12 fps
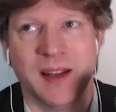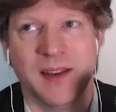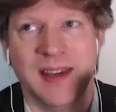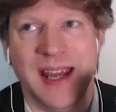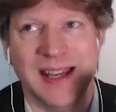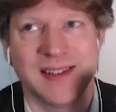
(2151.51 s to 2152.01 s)

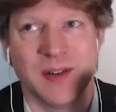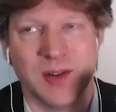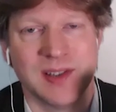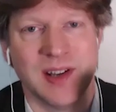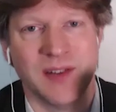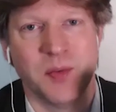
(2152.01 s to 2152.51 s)
and yes, there
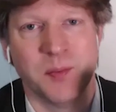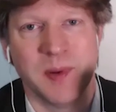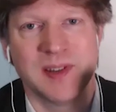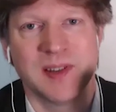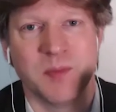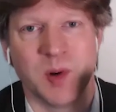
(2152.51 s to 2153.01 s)
is a different
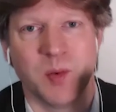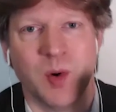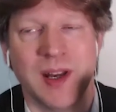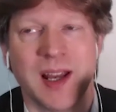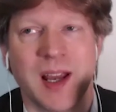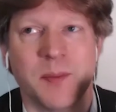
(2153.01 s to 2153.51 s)
business model, but
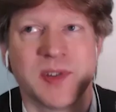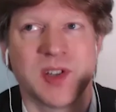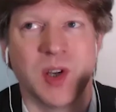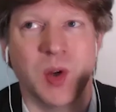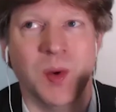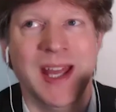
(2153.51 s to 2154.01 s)
when it comes
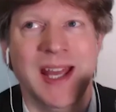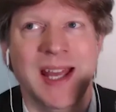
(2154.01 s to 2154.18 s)
to